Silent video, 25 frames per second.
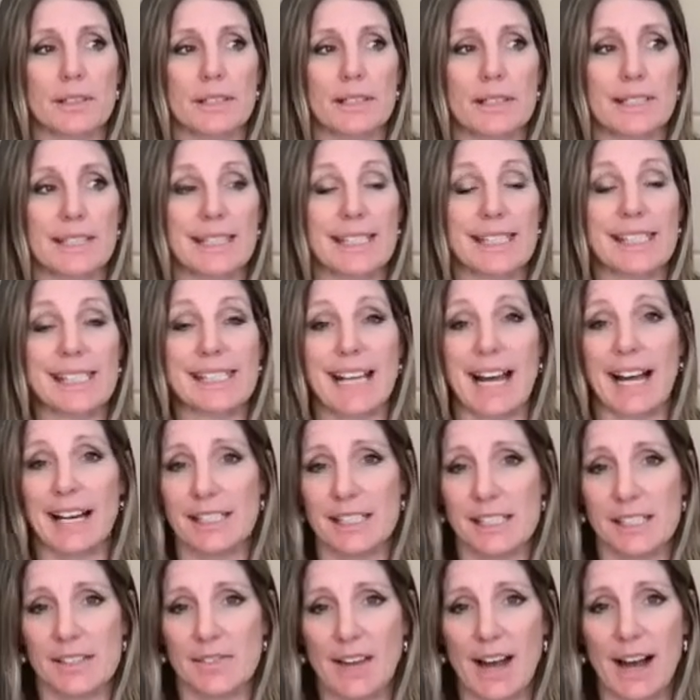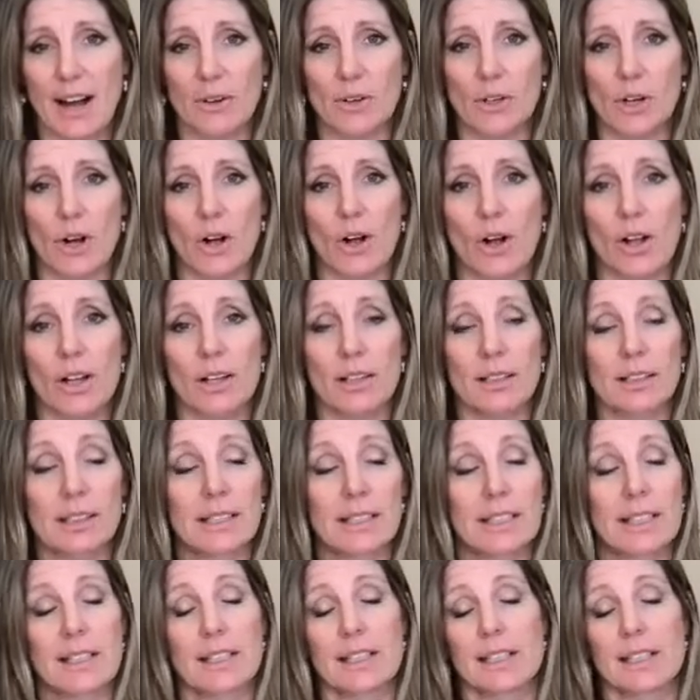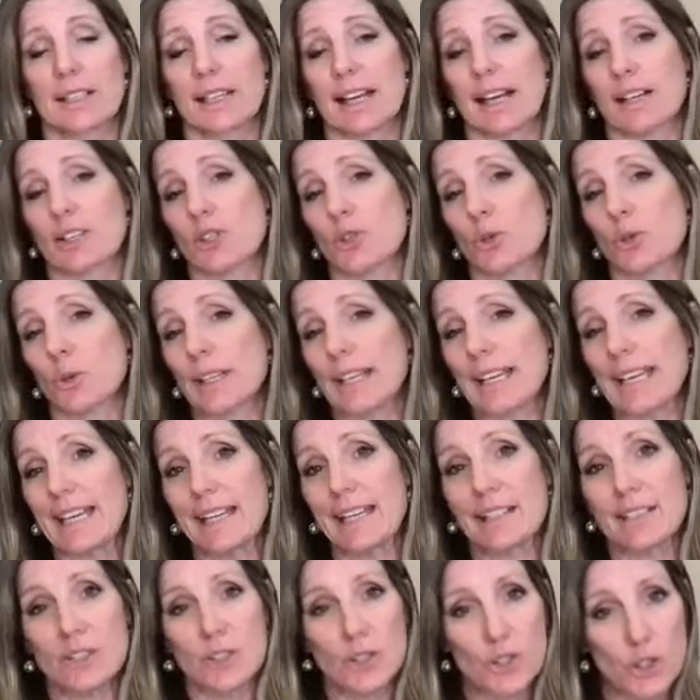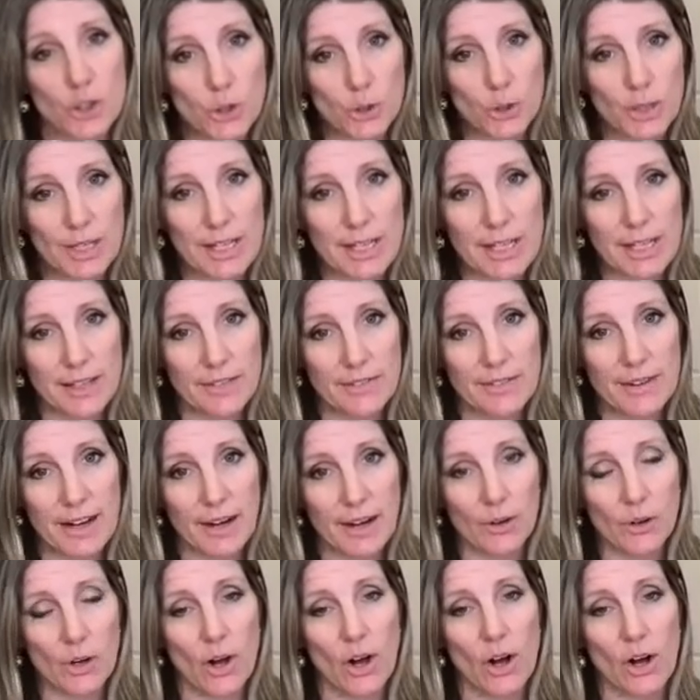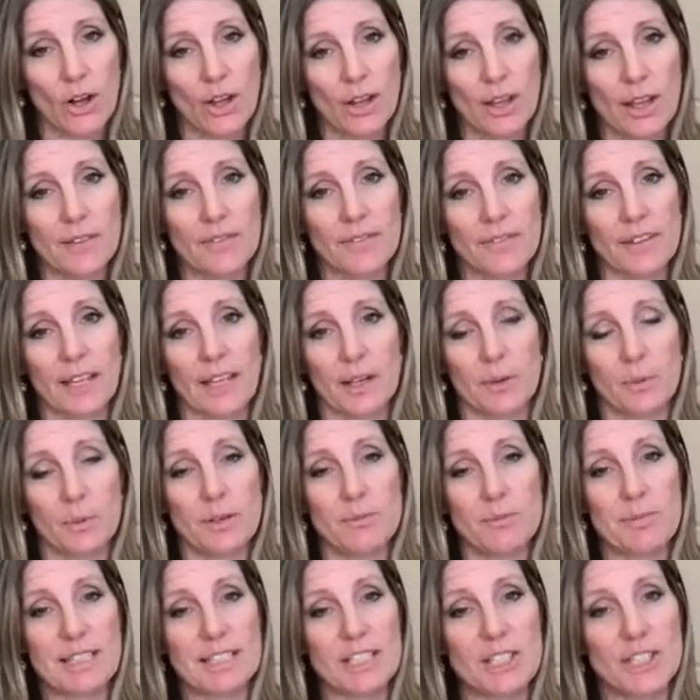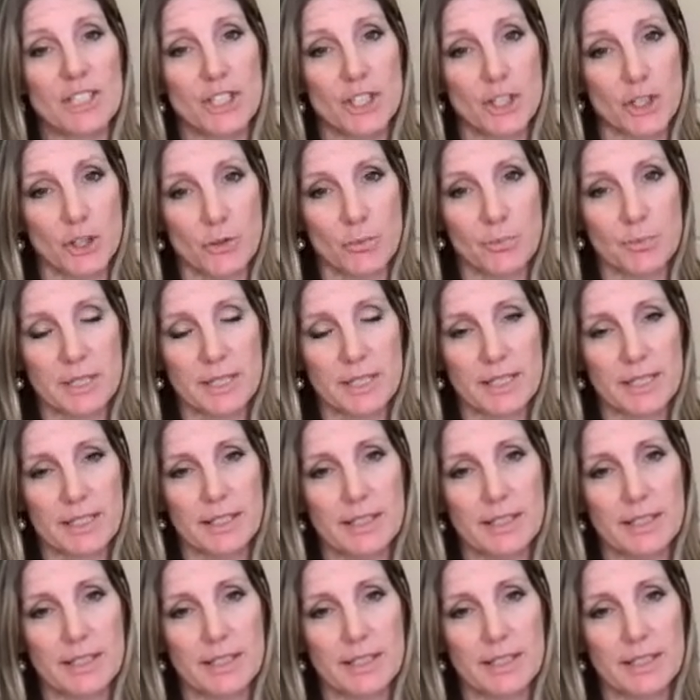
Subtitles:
the science of alcohol, the actual industry of alcohol. I feel like we've been duped.